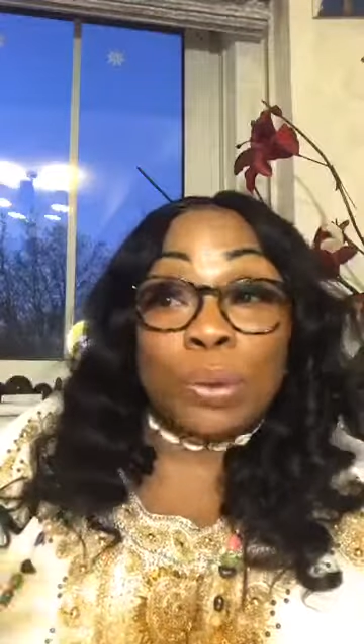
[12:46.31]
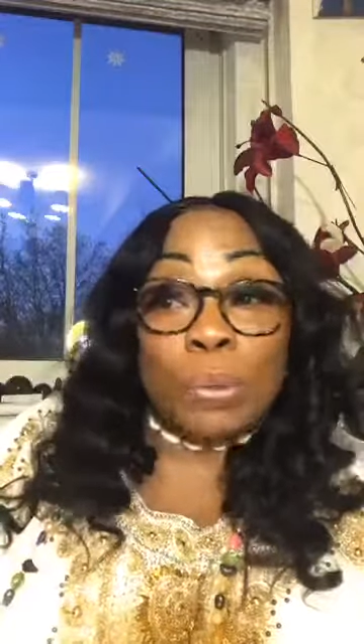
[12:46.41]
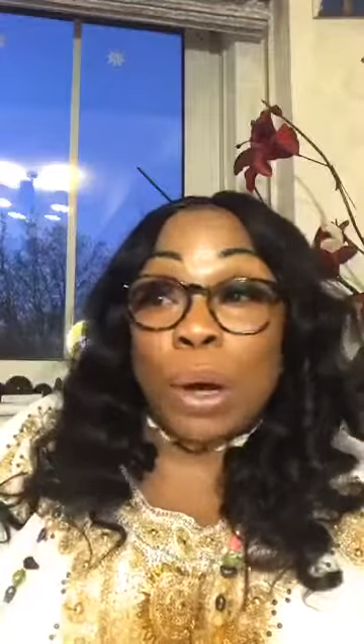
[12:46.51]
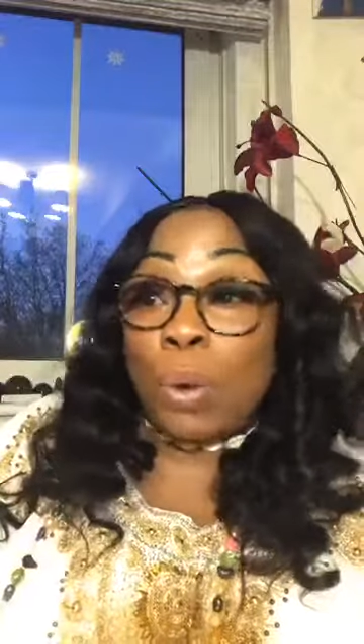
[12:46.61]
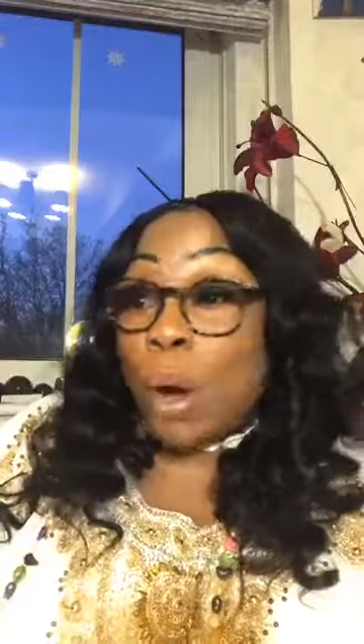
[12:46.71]

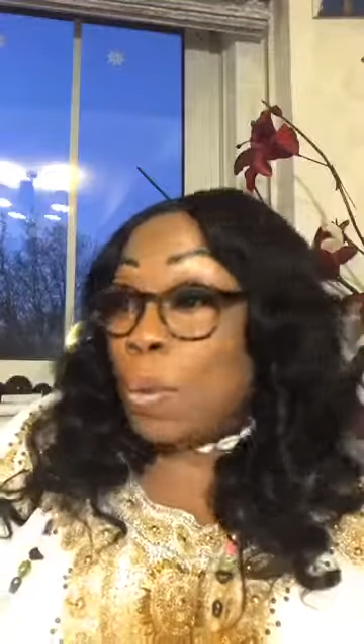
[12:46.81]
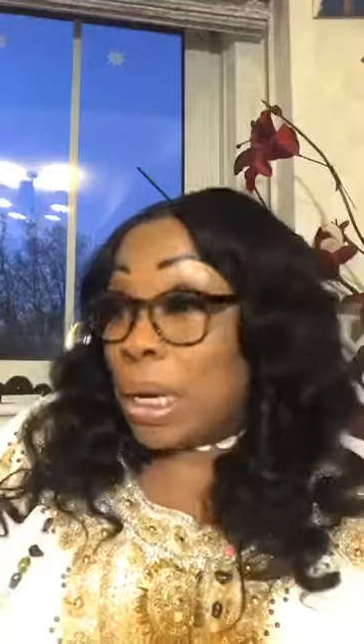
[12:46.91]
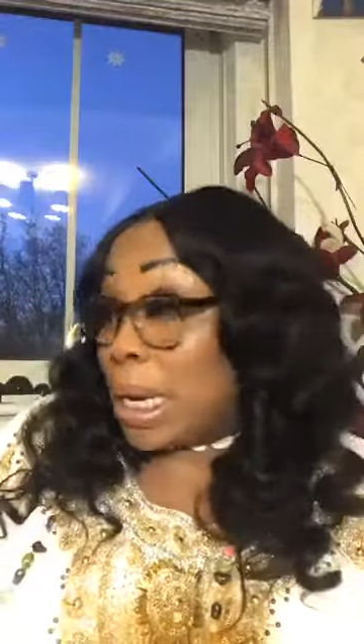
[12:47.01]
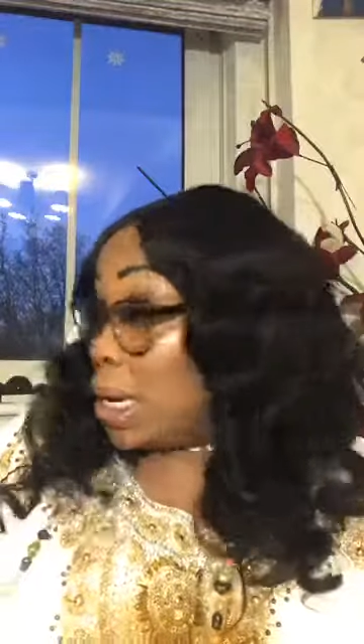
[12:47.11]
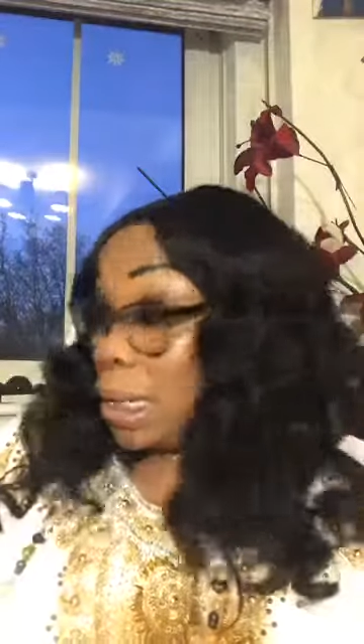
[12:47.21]
what we
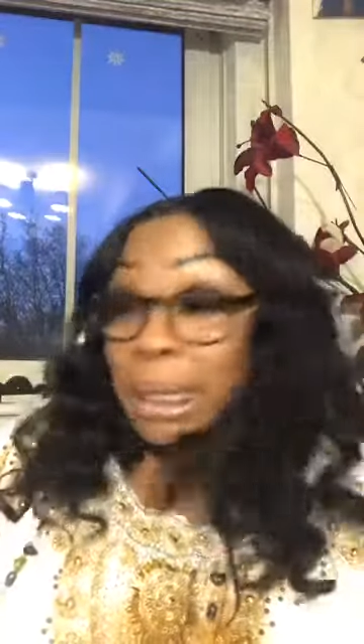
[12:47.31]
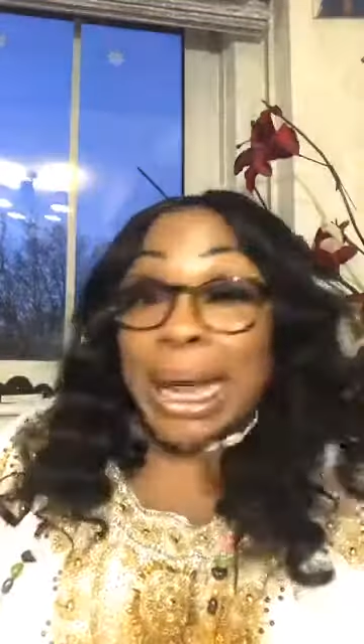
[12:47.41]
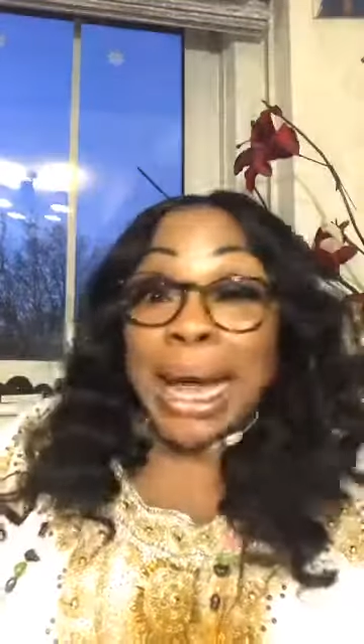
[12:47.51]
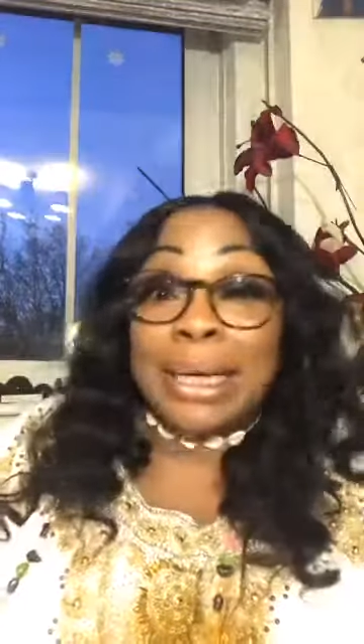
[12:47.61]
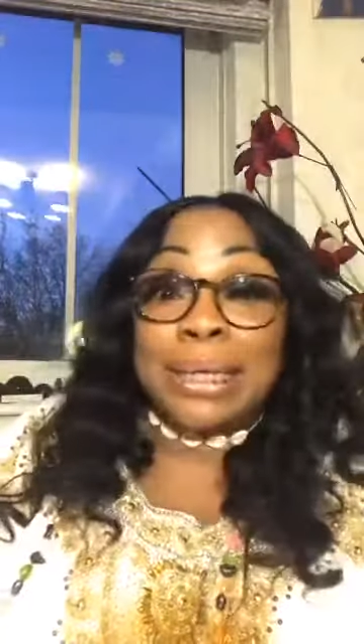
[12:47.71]
can
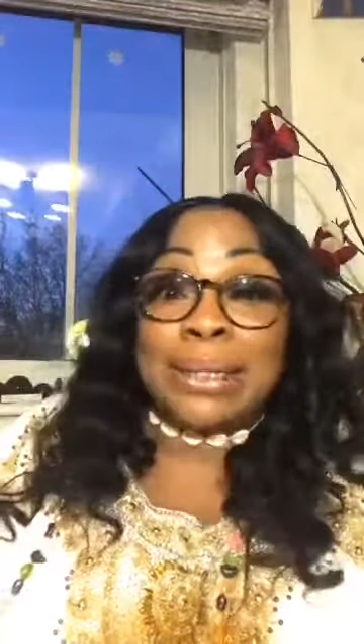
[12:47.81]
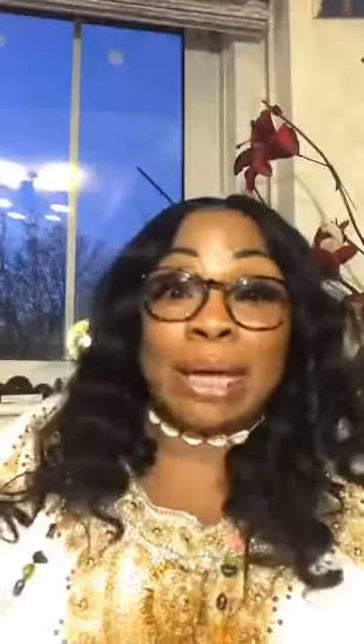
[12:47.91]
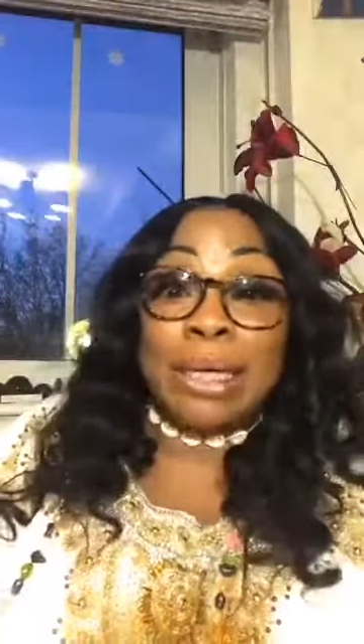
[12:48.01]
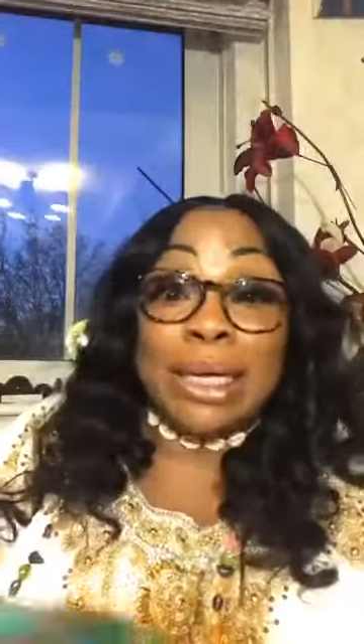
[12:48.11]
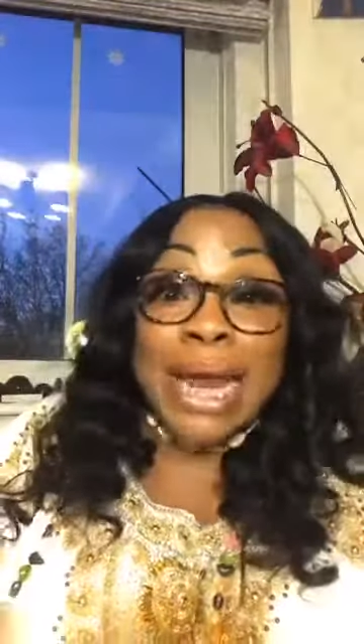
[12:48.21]
learn is
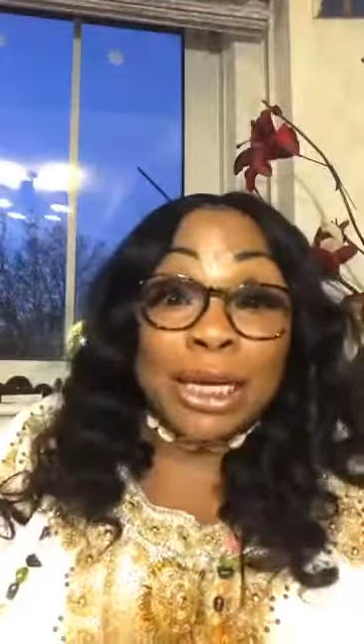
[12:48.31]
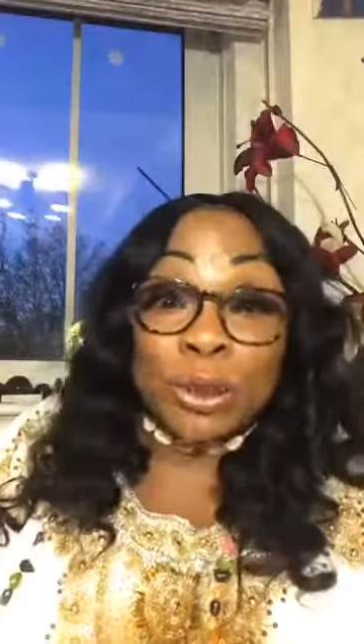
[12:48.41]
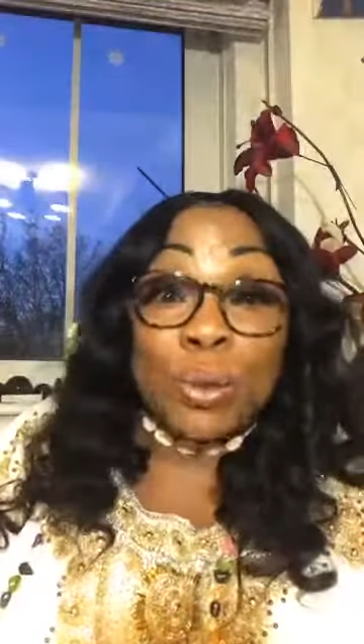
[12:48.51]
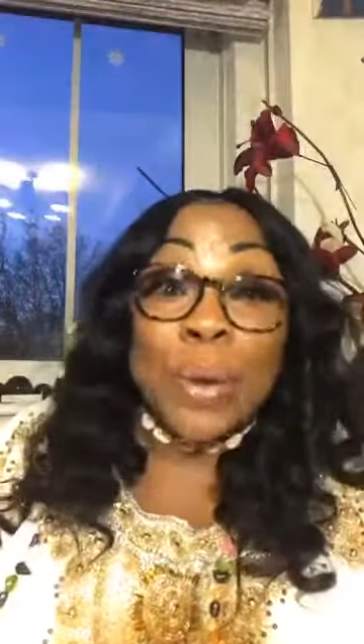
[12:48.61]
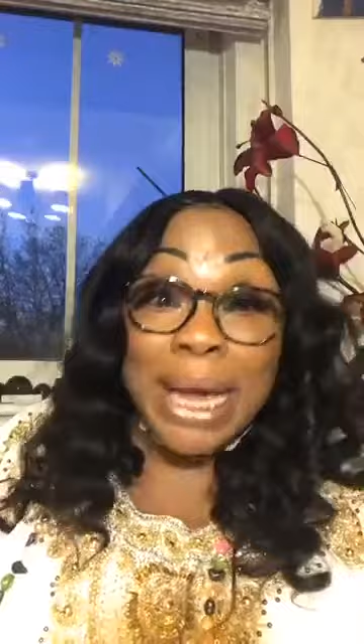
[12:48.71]
that in the
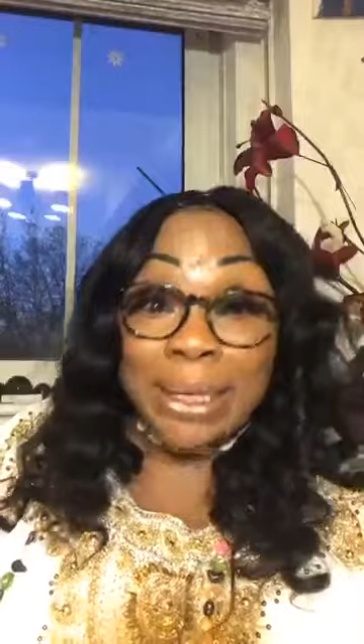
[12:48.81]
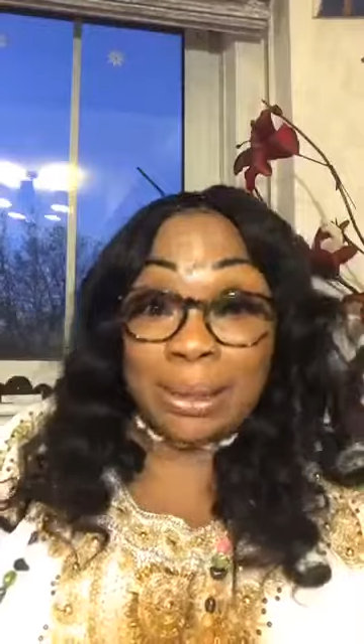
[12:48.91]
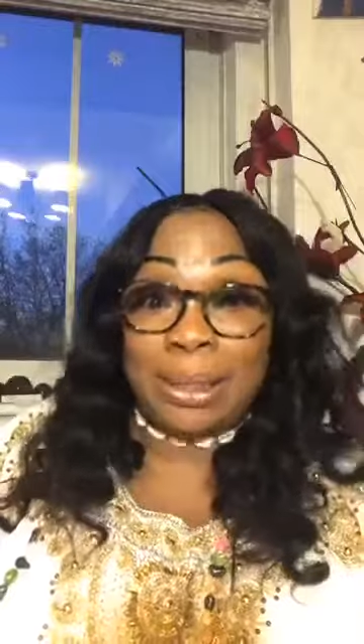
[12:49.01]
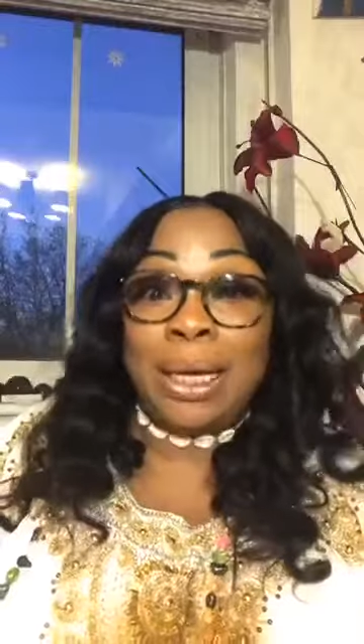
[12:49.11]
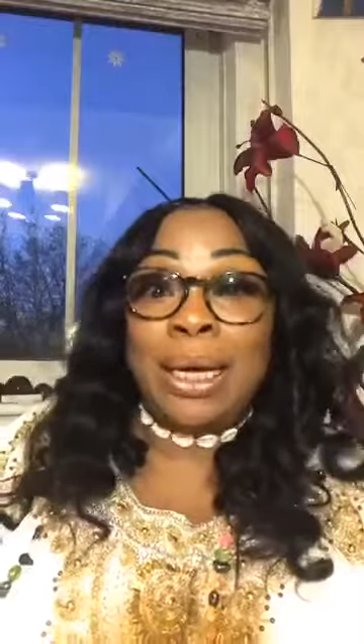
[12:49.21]
next 2
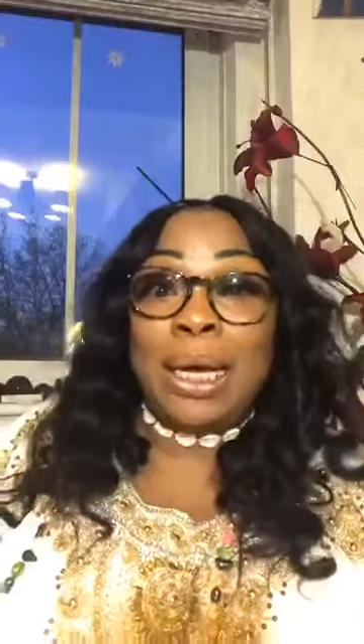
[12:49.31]
weeks,